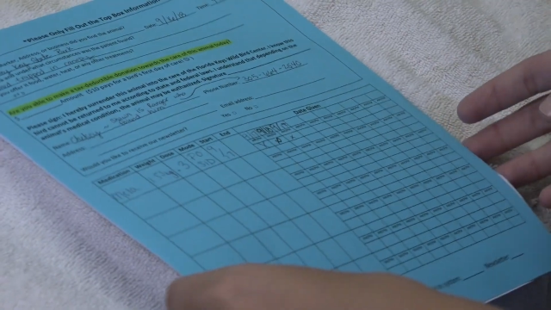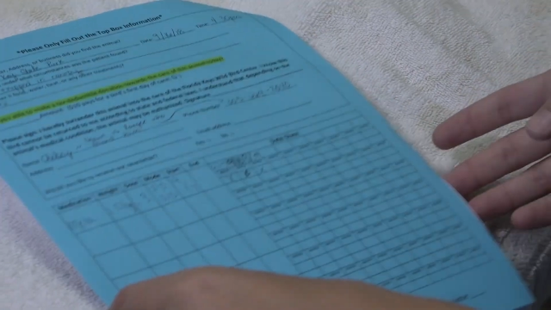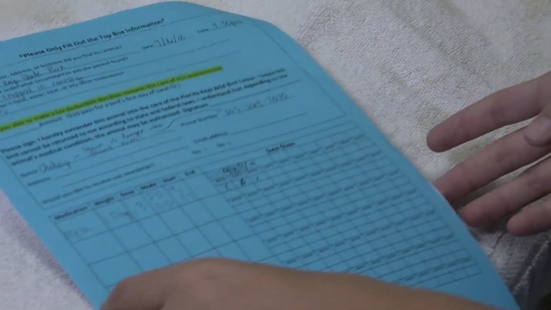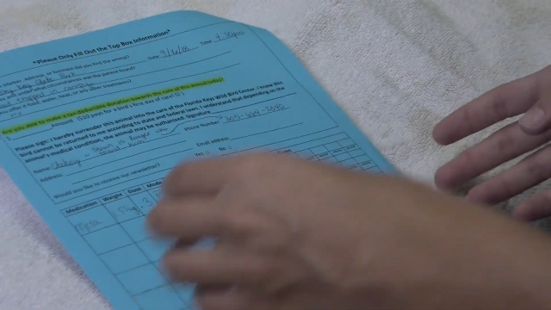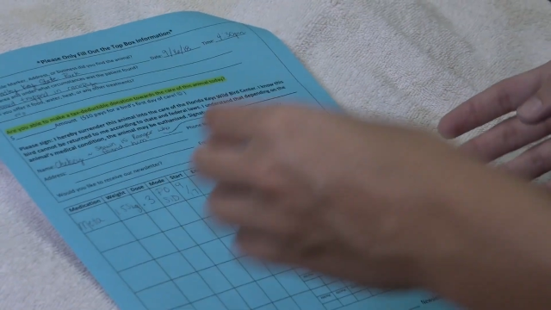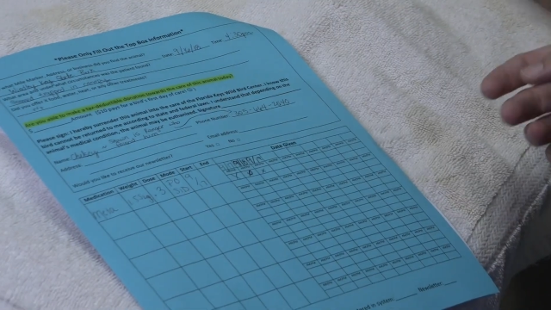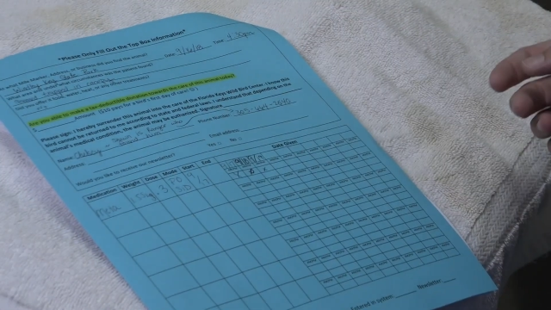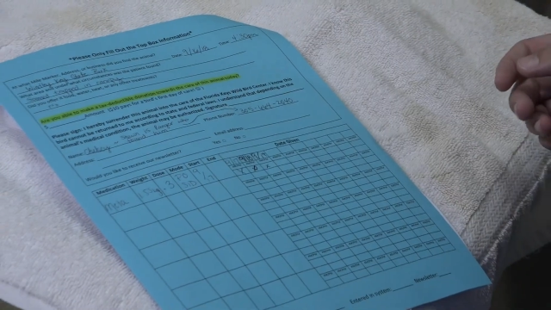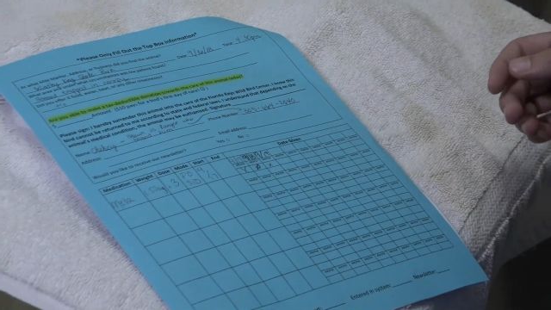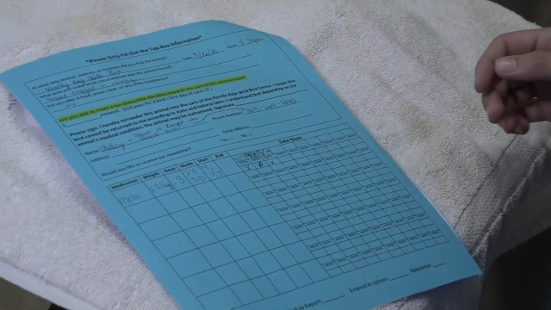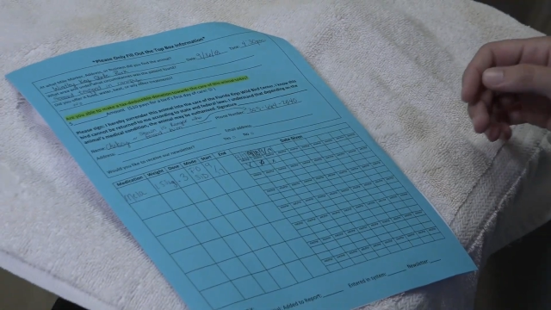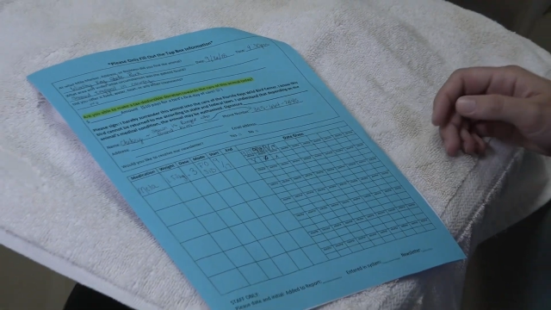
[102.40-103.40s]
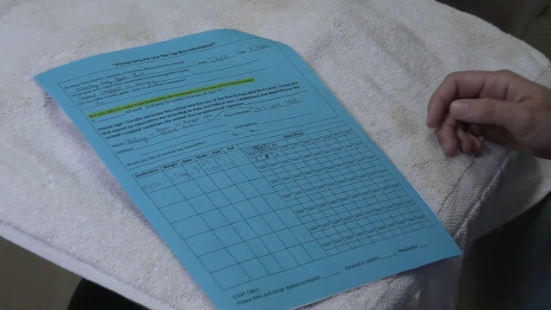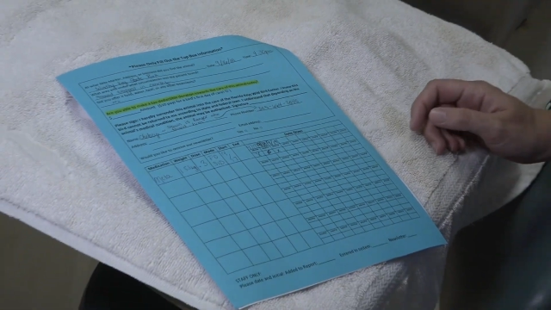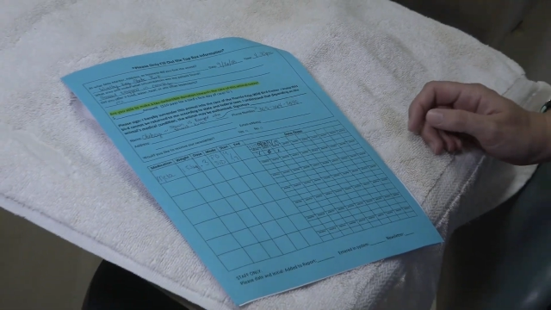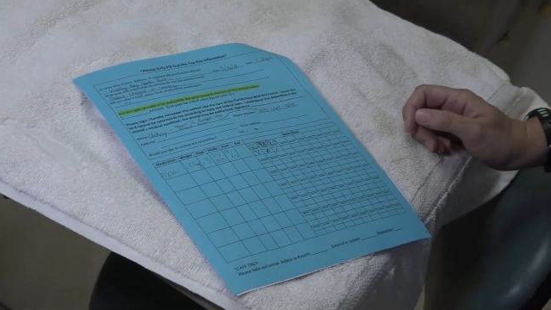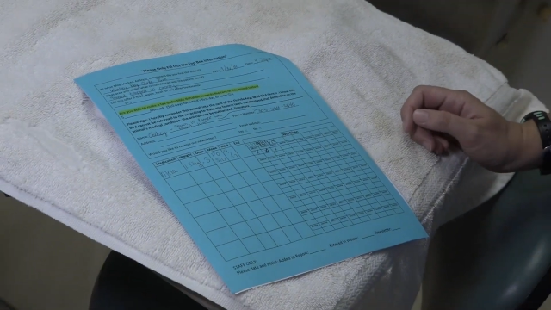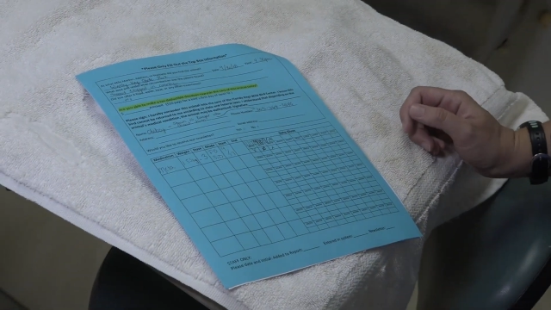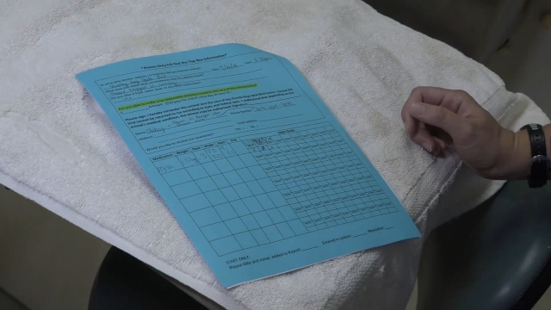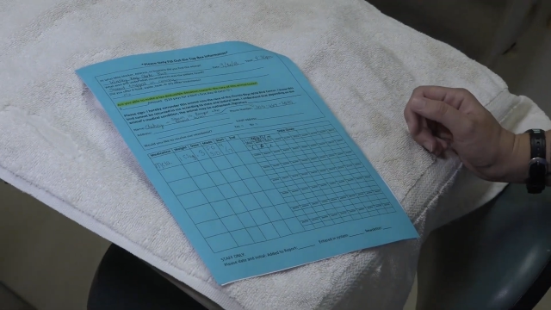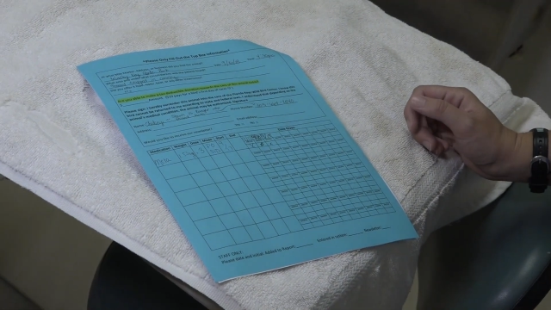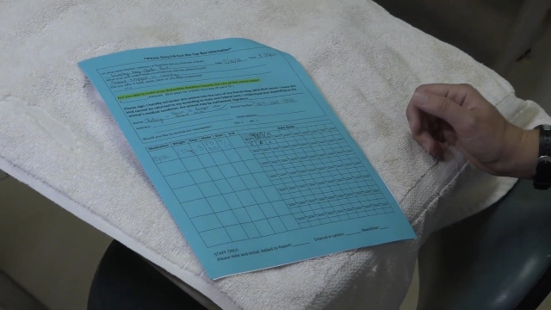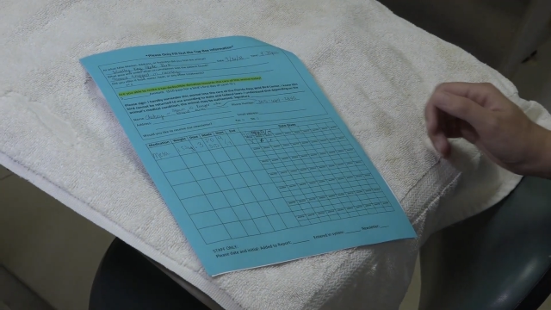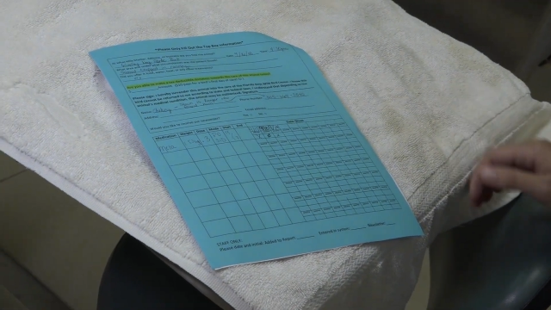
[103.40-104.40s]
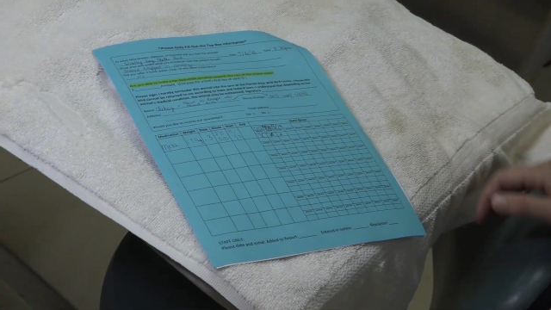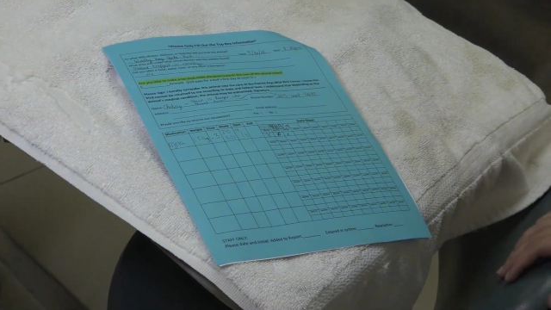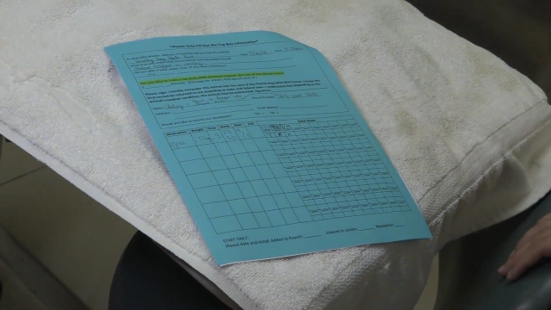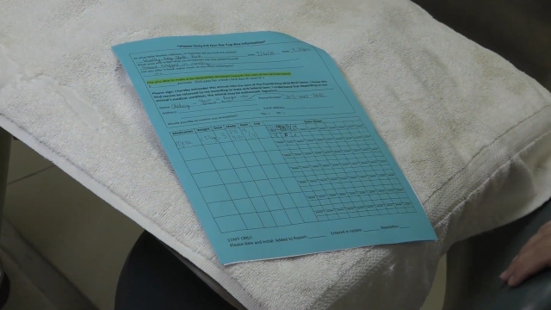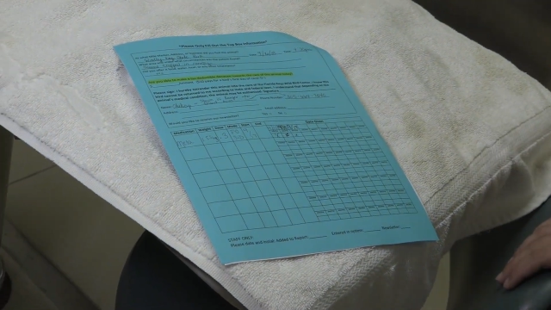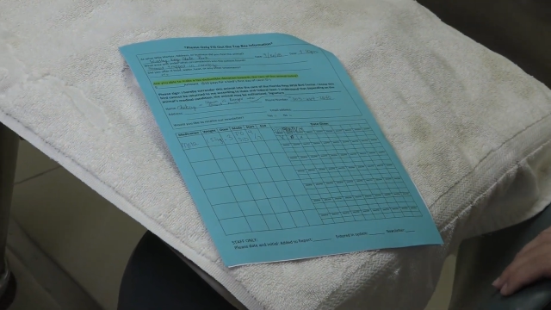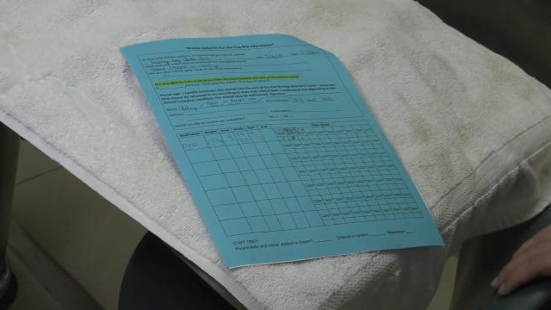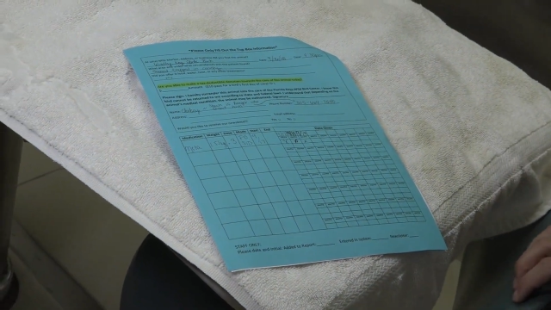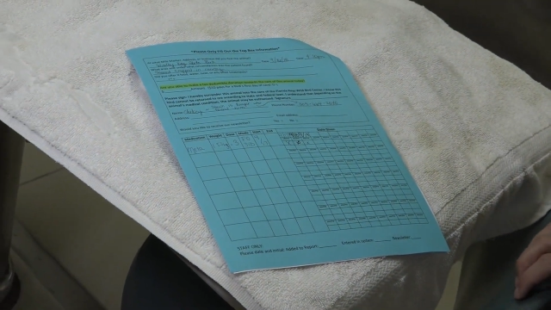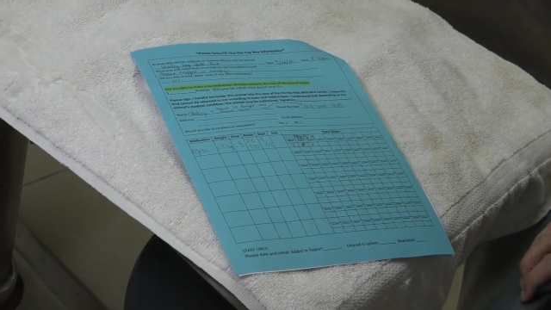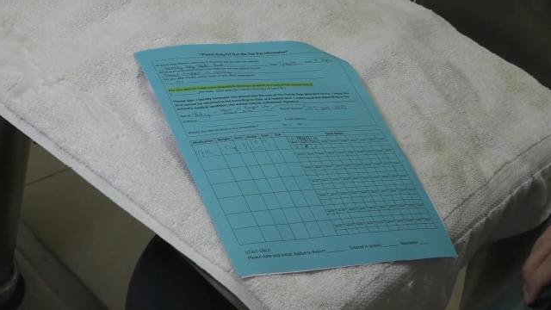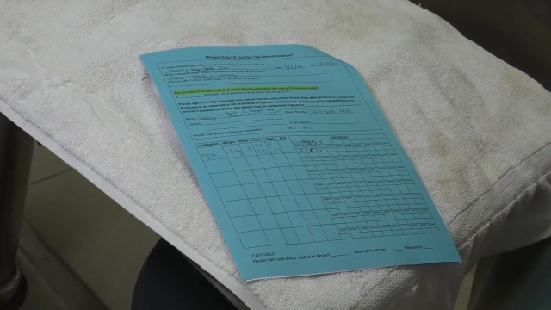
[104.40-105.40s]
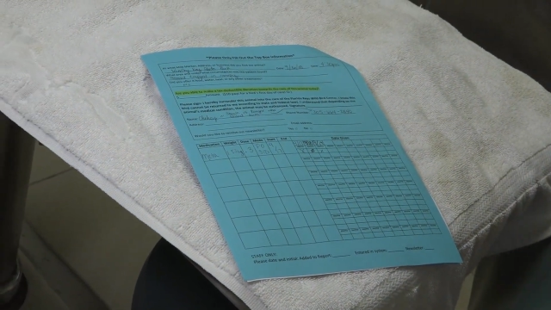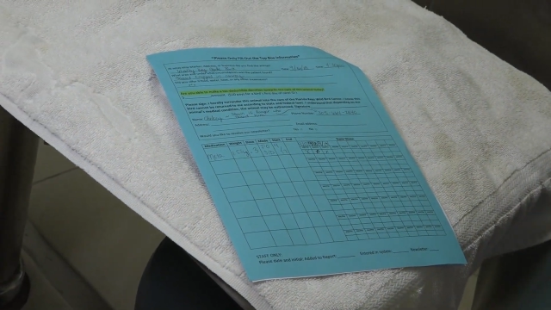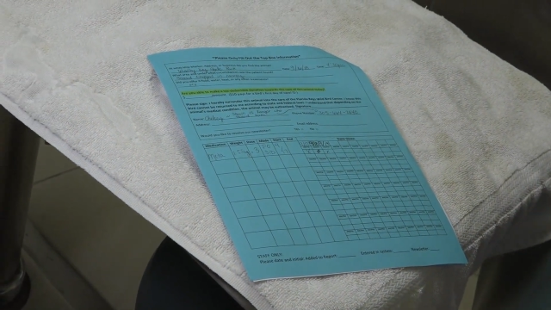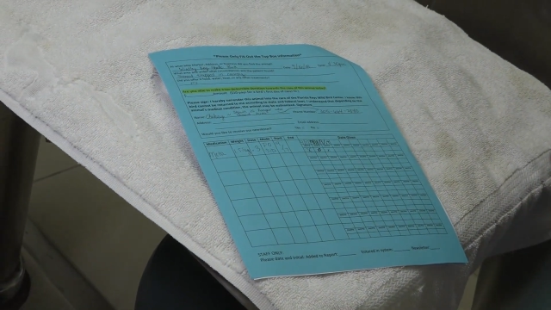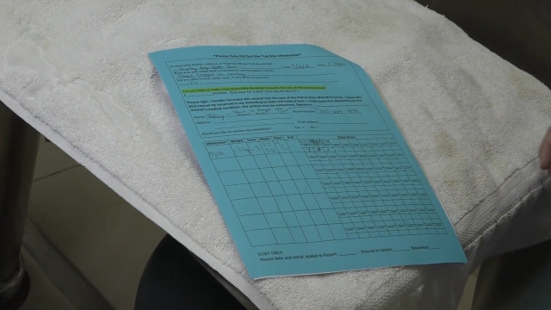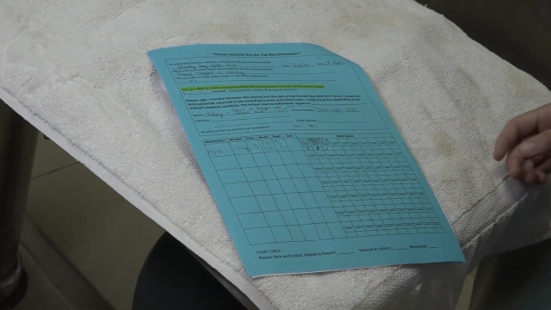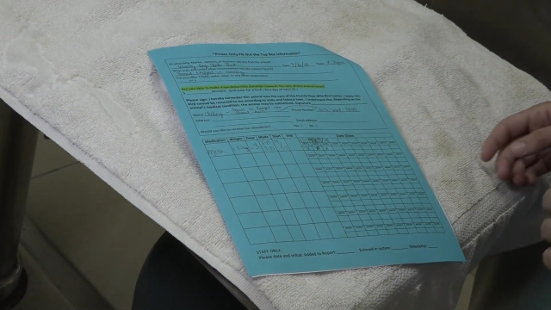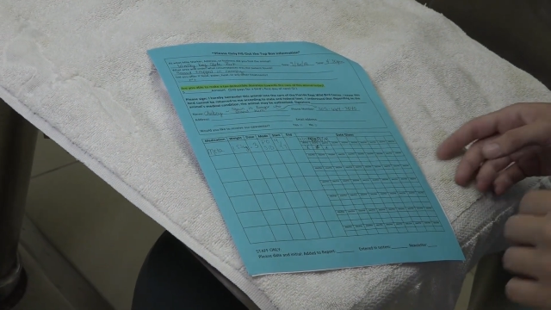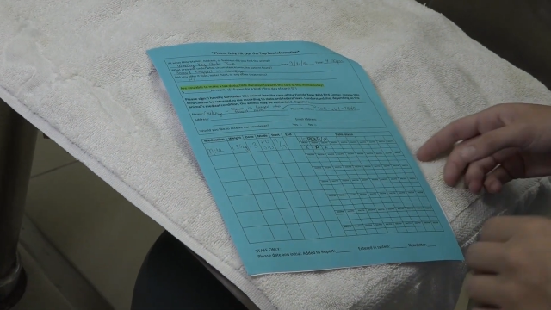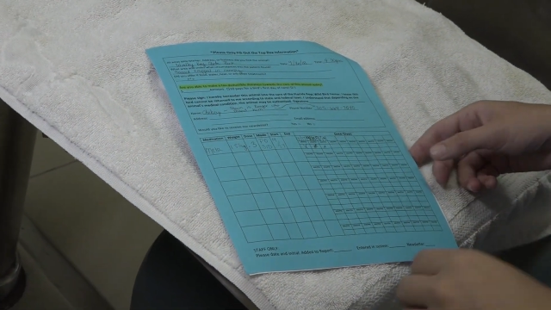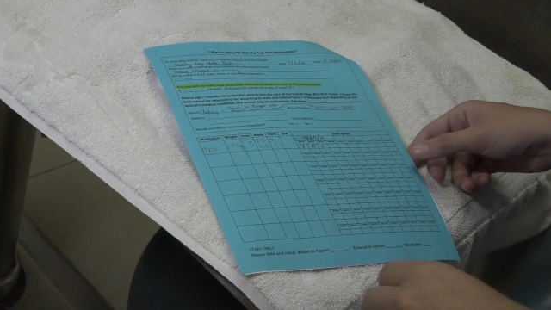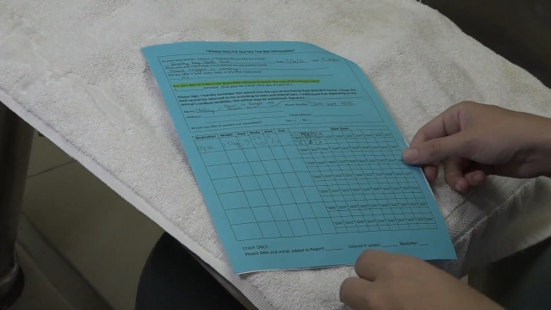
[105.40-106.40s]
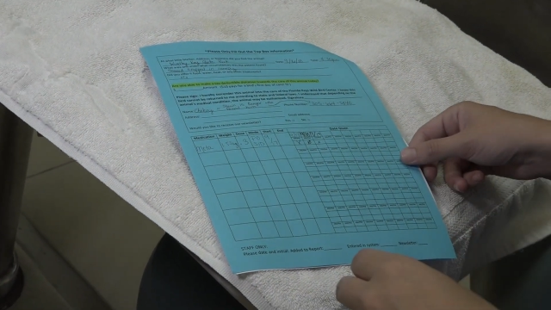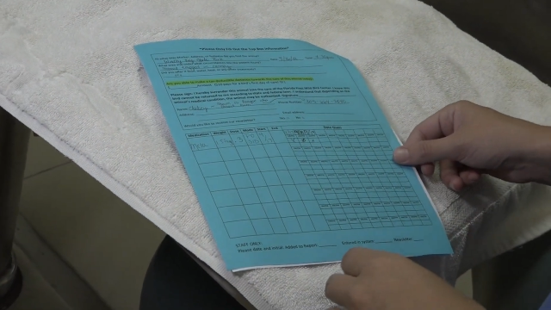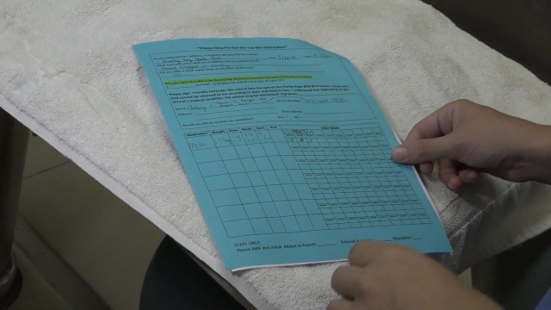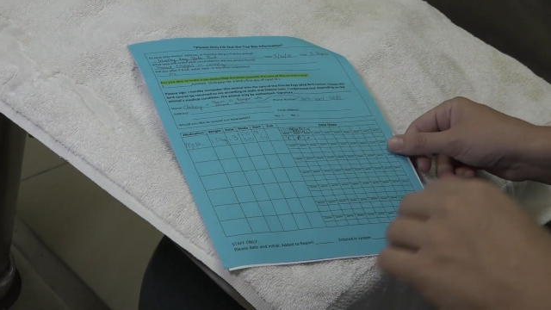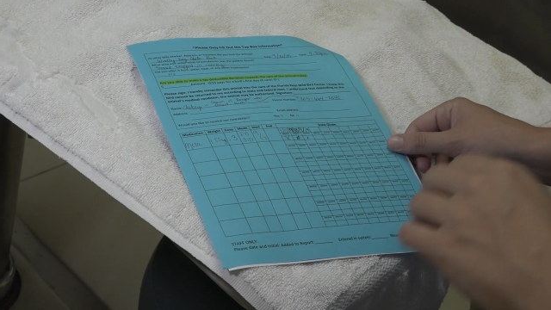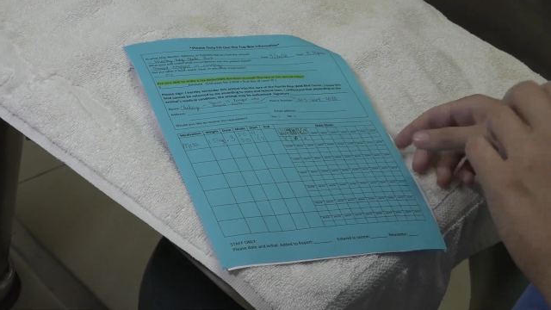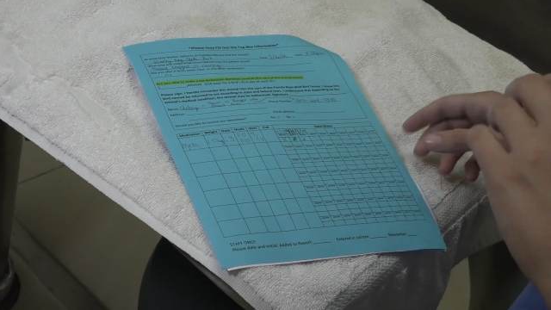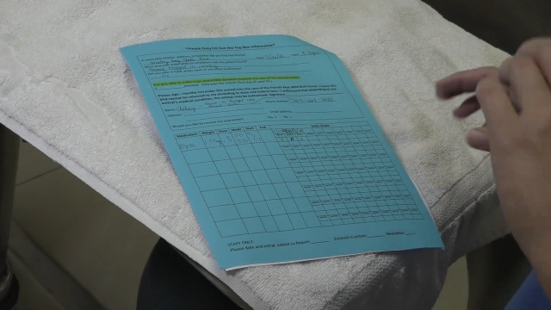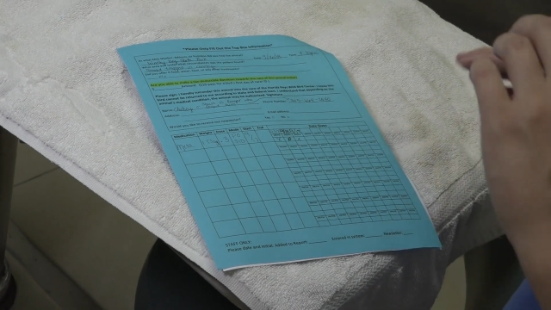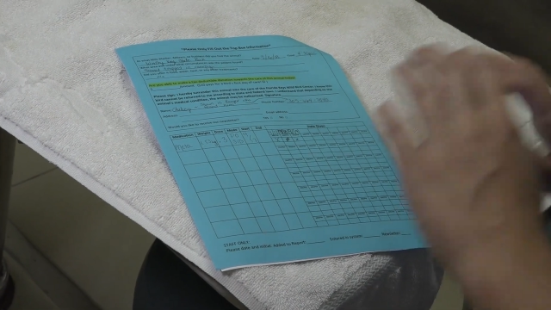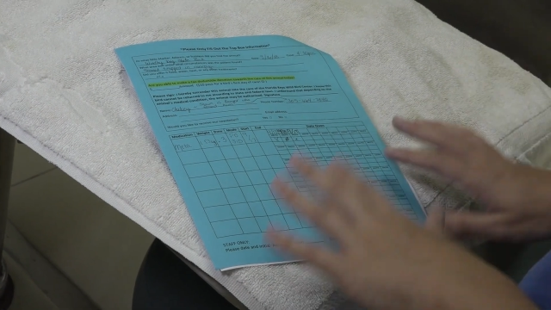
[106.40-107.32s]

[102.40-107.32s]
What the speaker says: (no speaker visible)